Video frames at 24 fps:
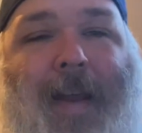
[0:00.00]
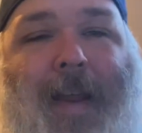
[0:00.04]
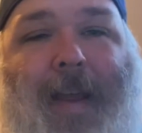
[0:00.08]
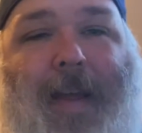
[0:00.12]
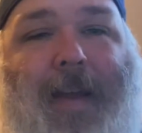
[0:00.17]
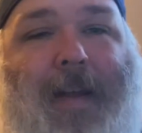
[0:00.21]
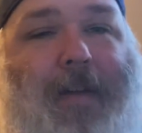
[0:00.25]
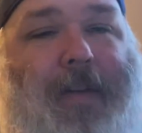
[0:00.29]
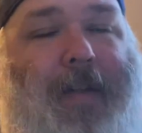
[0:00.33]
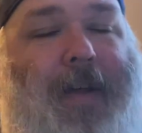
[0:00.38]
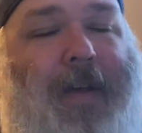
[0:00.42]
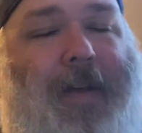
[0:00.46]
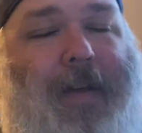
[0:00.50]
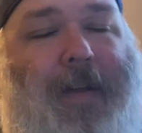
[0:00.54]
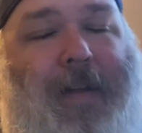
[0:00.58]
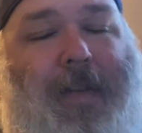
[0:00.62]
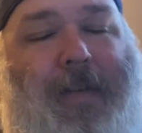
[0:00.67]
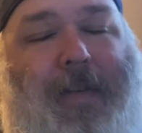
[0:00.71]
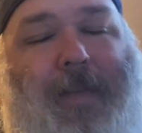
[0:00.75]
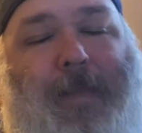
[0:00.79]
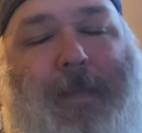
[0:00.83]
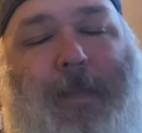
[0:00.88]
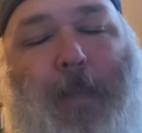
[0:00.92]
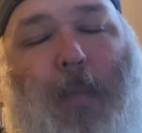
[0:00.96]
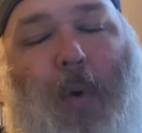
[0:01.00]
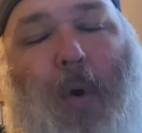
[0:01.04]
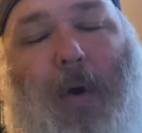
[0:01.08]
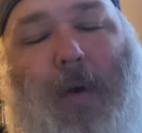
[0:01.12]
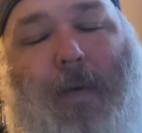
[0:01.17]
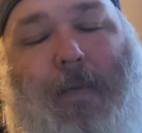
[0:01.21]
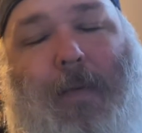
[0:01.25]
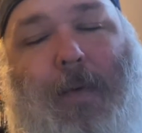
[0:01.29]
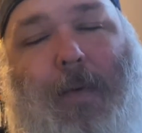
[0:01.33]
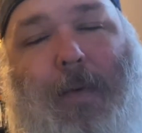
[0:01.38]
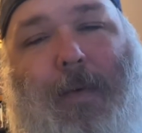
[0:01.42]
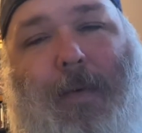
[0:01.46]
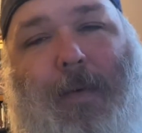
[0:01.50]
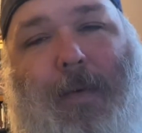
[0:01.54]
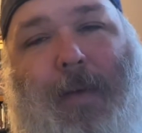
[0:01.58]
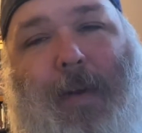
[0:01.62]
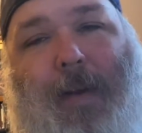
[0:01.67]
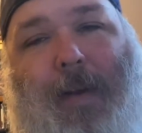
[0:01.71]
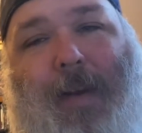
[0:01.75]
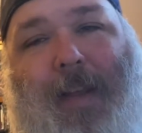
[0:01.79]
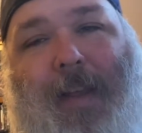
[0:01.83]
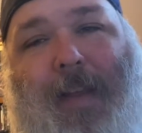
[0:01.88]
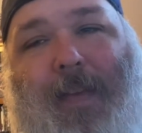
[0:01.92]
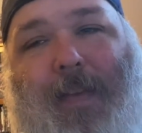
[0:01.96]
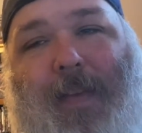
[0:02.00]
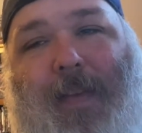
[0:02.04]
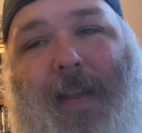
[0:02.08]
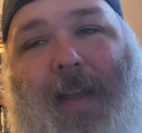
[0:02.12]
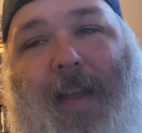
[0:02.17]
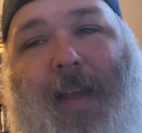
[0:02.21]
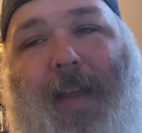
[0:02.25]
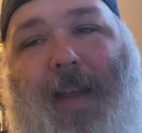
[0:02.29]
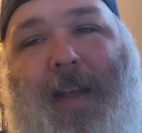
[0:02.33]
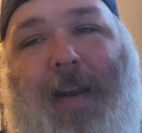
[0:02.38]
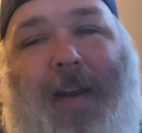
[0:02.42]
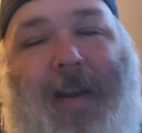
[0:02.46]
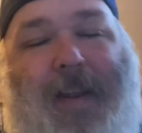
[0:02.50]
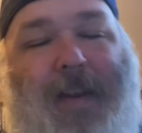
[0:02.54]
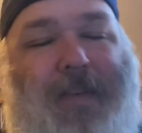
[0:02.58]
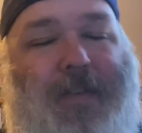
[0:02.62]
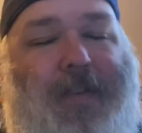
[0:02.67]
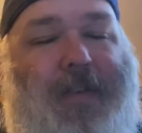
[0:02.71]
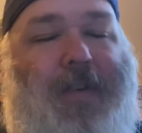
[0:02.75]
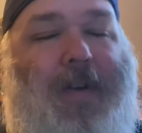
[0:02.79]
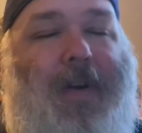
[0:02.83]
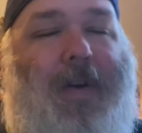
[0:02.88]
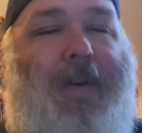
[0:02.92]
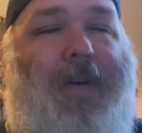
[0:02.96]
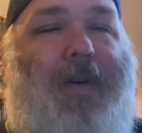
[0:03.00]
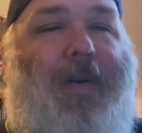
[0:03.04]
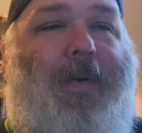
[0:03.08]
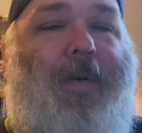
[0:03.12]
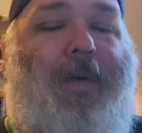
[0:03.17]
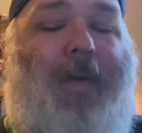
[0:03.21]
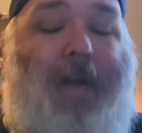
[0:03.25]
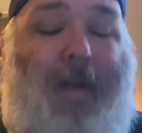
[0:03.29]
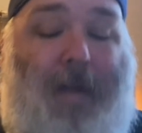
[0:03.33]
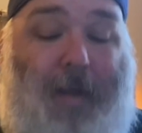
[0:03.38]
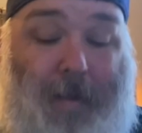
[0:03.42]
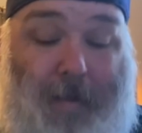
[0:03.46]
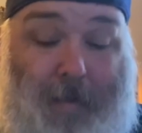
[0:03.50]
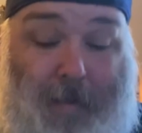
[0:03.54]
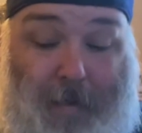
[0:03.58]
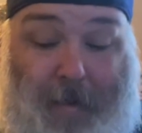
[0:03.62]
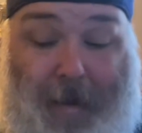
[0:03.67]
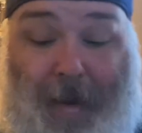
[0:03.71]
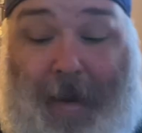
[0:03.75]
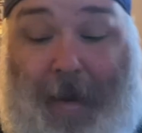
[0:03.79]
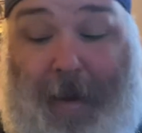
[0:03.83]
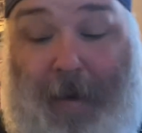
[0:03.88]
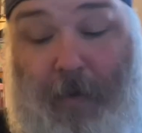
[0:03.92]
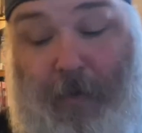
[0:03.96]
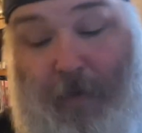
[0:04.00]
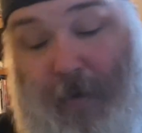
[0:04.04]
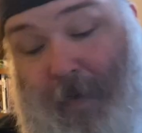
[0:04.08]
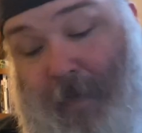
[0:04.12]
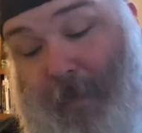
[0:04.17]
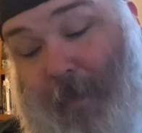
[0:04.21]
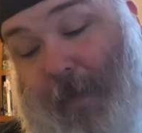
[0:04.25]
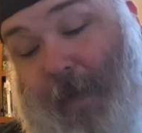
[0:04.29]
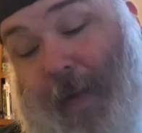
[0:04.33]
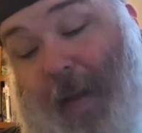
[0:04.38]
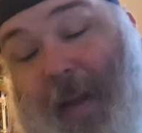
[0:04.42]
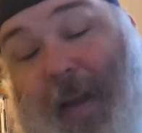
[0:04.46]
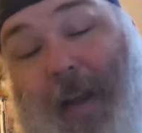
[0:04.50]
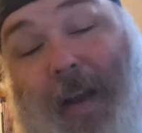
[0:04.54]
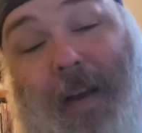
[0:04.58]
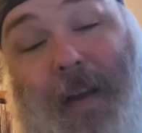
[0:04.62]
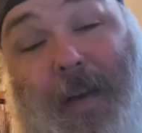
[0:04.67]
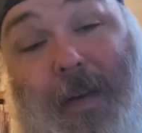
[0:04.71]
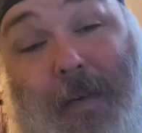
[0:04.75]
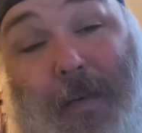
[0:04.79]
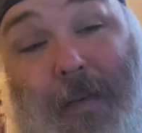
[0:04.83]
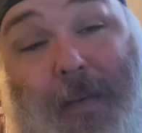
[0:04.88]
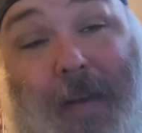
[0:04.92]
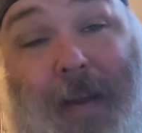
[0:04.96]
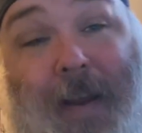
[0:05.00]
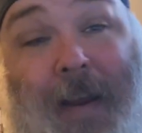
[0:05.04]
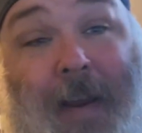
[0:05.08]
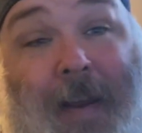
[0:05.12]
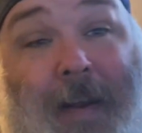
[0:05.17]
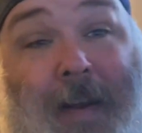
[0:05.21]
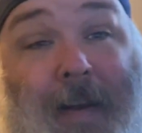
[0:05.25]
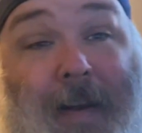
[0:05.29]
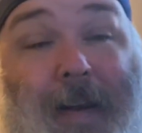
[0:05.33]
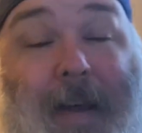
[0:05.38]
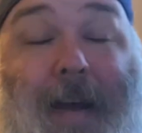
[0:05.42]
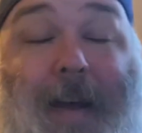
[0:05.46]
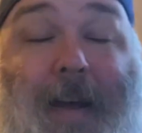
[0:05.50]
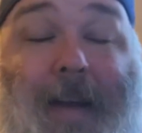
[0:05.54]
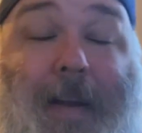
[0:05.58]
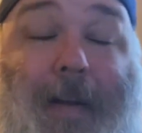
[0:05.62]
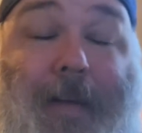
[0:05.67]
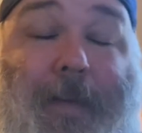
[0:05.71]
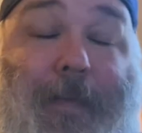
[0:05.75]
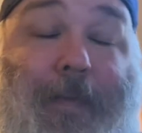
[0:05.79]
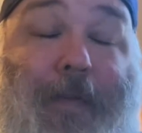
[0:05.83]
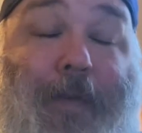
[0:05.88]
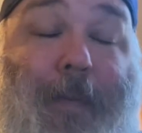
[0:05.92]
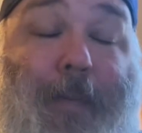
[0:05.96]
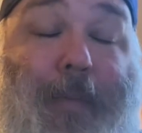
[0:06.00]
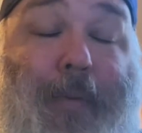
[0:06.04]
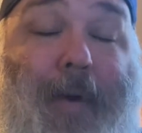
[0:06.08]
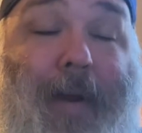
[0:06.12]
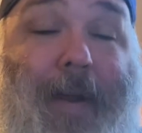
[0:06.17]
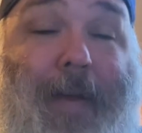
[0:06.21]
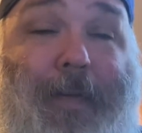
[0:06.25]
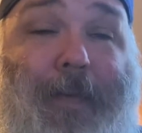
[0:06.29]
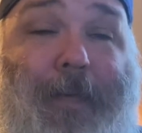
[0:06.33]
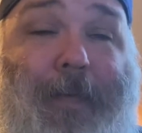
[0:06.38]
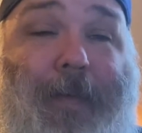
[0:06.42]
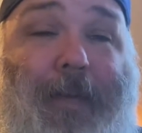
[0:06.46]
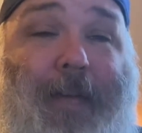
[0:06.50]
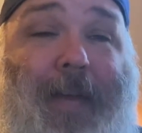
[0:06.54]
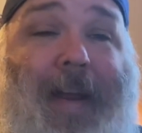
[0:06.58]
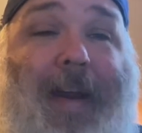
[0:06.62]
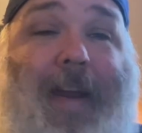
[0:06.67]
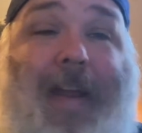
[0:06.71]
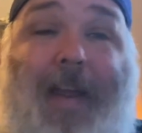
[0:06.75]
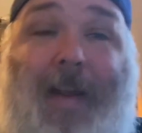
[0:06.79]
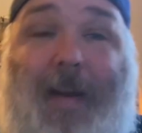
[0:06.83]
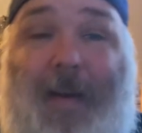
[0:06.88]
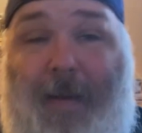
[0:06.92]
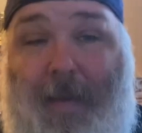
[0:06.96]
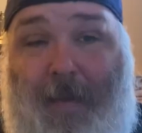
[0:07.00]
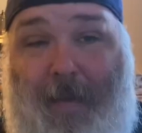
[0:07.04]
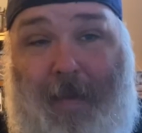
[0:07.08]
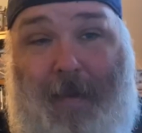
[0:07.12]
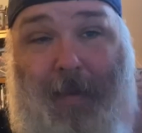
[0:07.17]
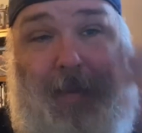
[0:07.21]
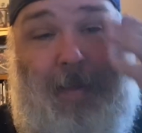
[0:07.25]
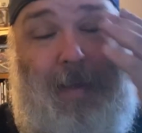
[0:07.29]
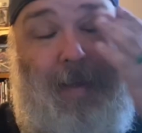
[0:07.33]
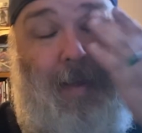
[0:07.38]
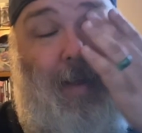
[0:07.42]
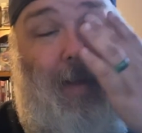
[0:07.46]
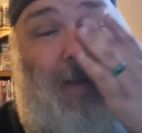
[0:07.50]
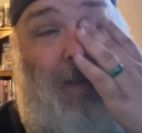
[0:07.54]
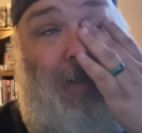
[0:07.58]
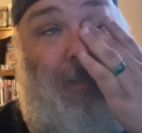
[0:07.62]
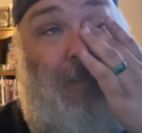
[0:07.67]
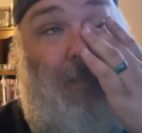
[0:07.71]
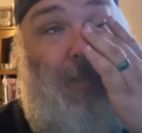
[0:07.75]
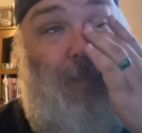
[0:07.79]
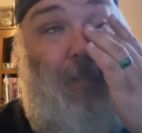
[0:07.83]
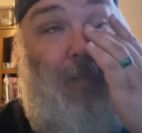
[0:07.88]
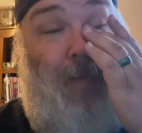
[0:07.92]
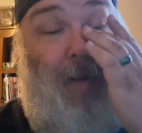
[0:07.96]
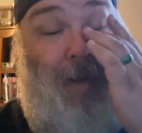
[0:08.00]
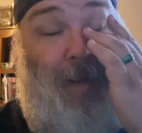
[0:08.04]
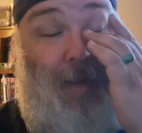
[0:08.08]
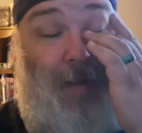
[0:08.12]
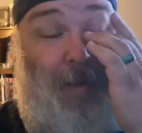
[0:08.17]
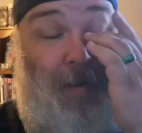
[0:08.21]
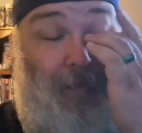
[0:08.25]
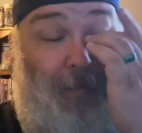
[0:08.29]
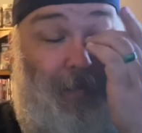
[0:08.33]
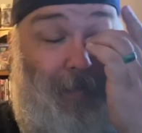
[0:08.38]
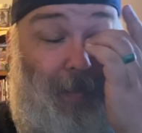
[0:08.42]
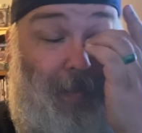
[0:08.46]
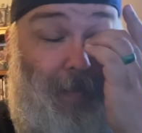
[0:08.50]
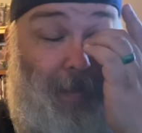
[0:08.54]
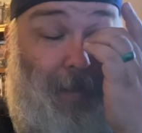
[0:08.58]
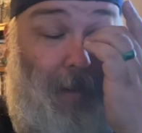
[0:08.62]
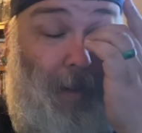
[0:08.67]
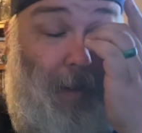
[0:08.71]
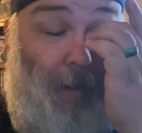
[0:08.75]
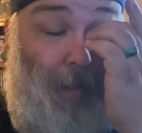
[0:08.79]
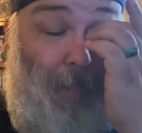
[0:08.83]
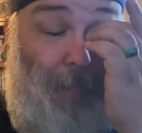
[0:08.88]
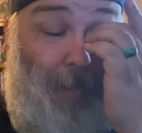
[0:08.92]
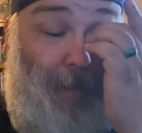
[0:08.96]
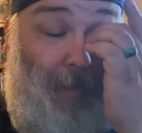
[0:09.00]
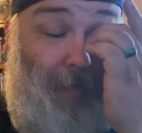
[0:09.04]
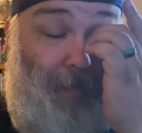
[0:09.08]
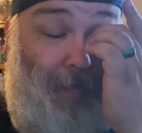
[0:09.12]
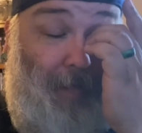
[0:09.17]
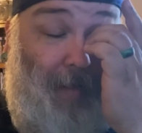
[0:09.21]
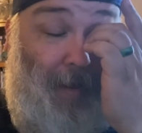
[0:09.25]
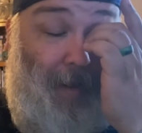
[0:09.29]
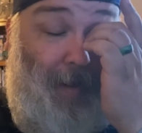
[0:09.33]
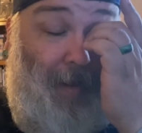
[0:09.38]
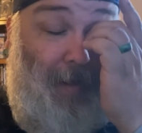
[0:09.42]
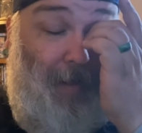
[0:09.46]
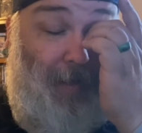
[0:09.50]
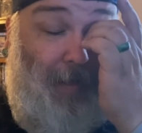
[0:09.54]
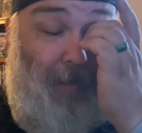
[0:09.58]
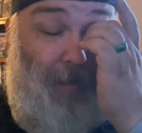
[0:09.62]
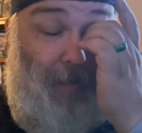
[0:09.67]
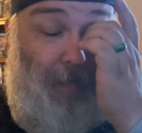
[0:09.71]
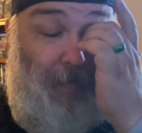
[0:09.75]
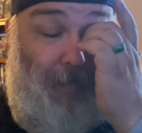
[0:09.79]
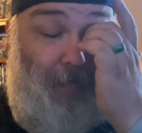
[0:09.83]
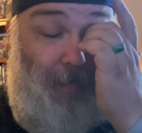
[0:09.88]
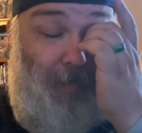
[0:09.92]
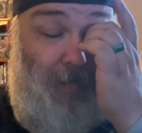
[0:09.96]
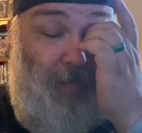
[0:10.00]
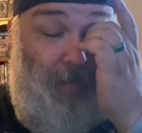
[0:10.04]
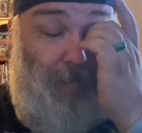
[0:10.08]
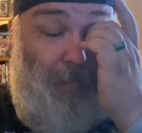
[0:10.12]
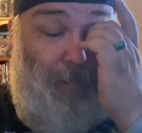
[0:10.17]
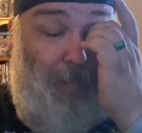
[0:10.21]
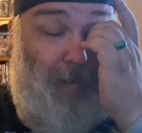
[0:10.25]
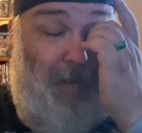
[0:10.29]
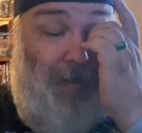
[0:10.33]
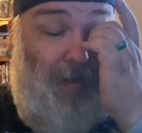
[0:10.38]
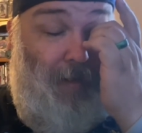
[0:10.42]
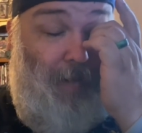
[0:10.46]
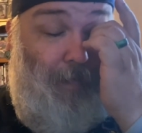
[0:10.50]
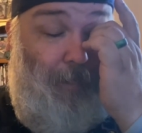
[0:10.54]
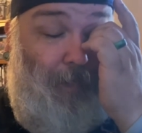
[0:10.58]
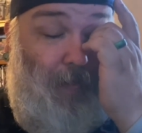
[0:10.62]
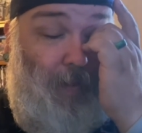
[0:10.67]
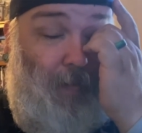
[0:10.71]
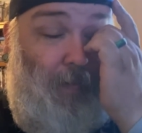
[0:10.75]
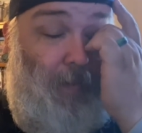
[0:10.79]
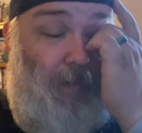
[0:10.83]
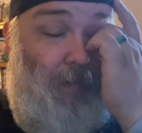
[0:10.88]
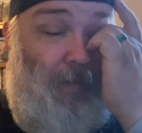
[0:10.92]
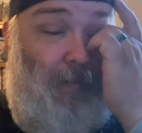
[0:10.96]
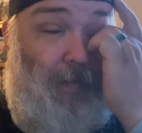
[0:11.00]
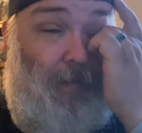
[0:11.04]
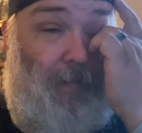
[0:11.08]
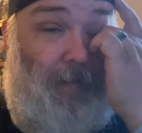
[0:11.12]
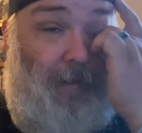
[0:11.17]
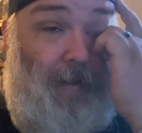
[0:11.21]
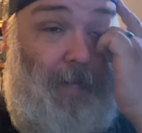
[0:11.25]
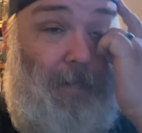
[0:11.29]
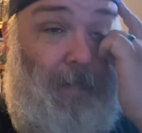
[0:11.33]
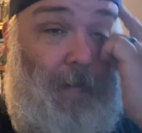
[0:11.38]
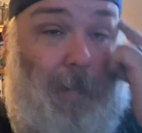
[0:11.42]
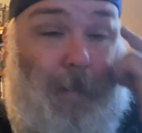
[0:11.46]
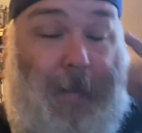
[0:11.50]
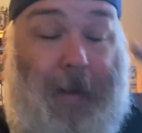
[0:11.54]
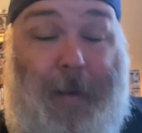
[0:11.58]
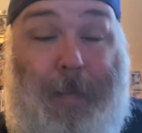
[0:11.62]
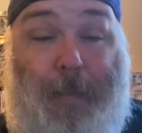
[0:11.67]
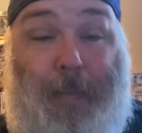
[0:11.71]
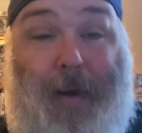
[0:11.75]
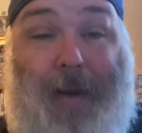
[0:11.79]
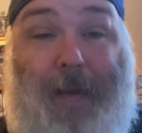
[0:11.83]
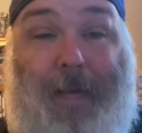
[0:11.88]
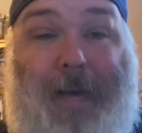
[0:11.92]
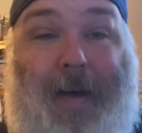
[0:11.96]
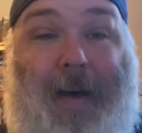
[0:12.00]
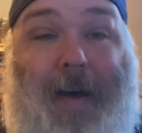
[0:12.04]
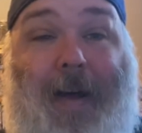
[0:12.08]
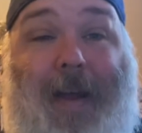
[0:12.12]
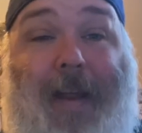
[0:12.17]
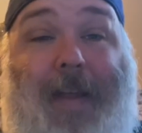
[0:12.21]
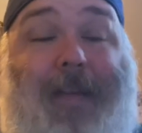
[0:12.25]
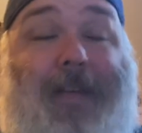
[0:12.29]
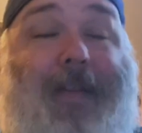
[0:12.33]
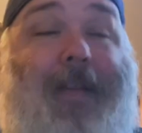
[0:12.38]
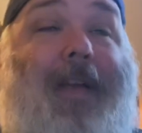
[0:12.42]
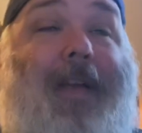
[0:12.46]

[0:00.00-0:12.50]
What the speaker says: He had tons of Marvel and DC and Ninja Turtle action figures. And for a brief second, when I didn't see the comics, I considered buying a few just to see if he might break the ice.